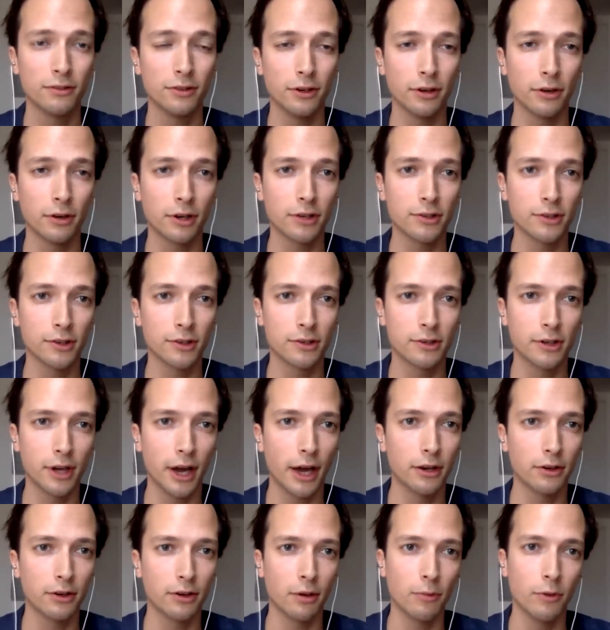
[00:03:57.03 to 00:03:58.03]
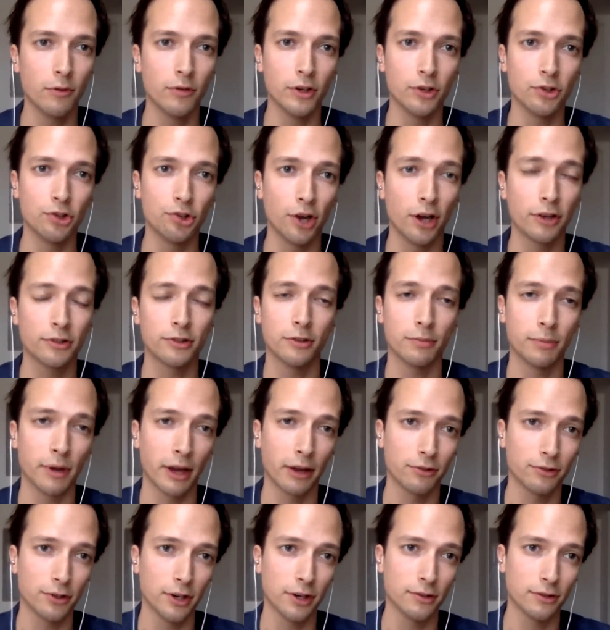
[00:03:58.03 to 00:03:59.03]
you know, because it's not a movie just
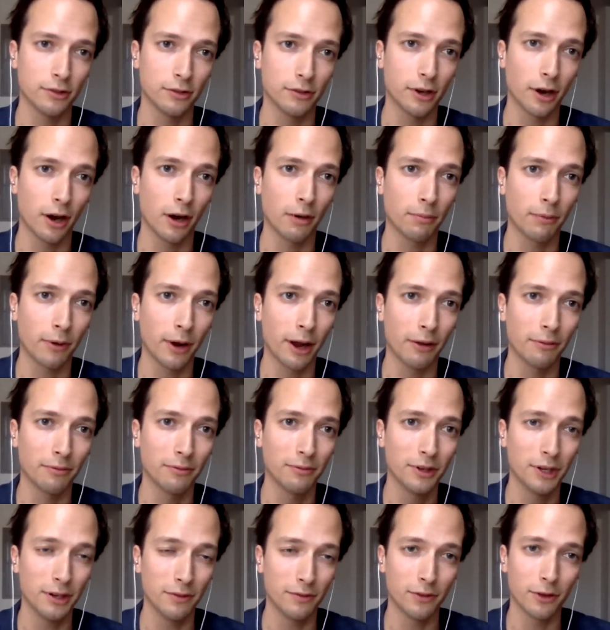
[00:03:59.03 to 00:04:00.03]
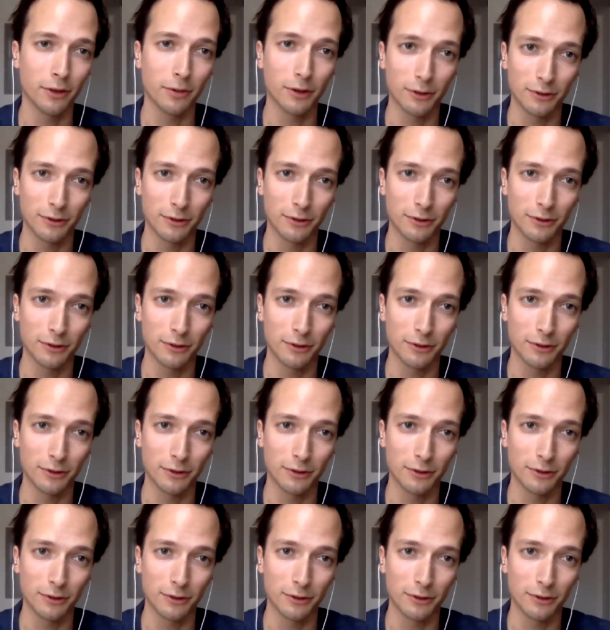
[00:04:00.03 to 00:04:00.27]
about Jason Derek Brown, even though it